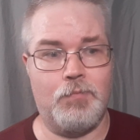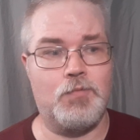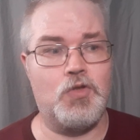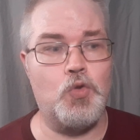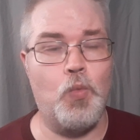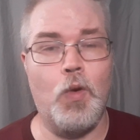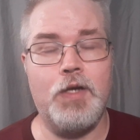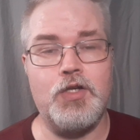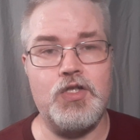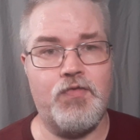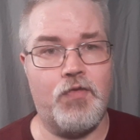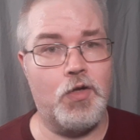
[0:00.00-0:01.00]
do
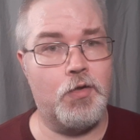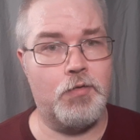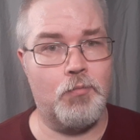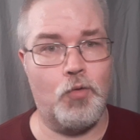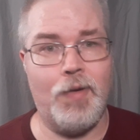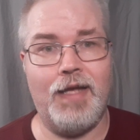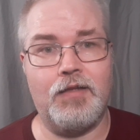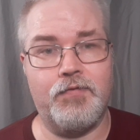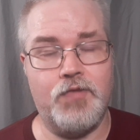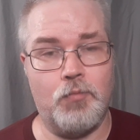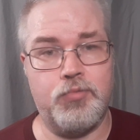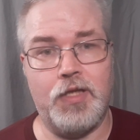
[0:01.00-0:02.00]
wonders for the morale of
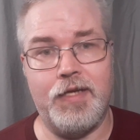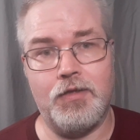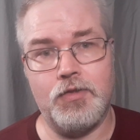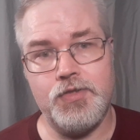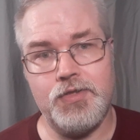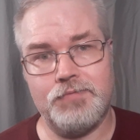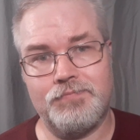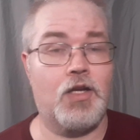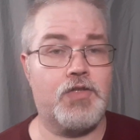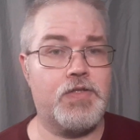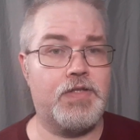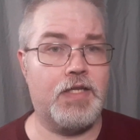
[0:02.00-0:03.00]
your players. It
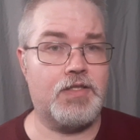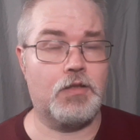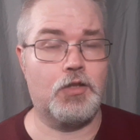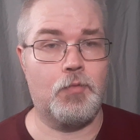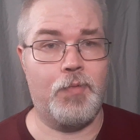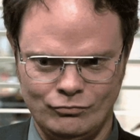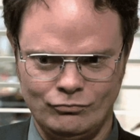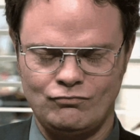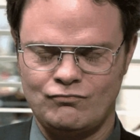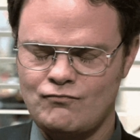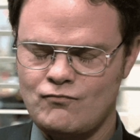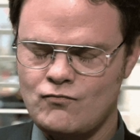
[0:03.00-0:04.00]
also takes a little the
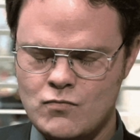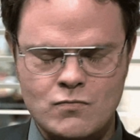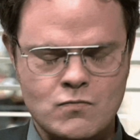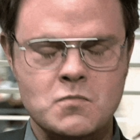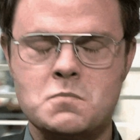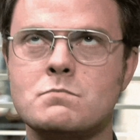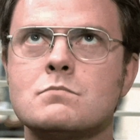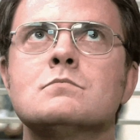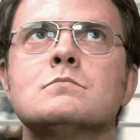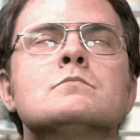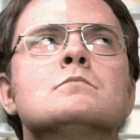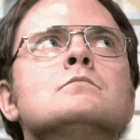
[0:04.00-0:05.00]
load off of you,
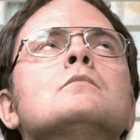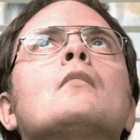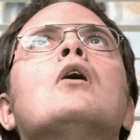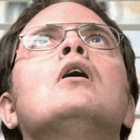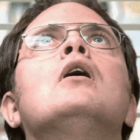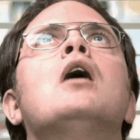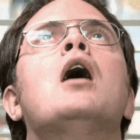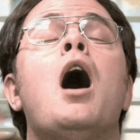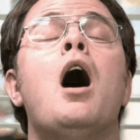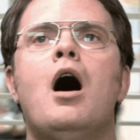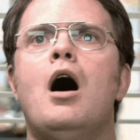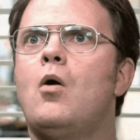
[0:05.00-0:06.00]
as you don't have to
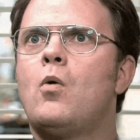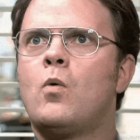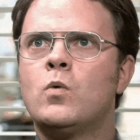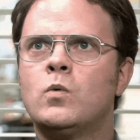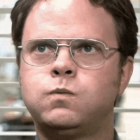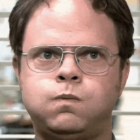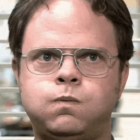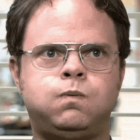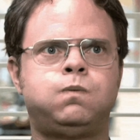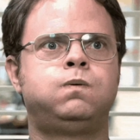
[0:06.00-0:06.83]
create those particular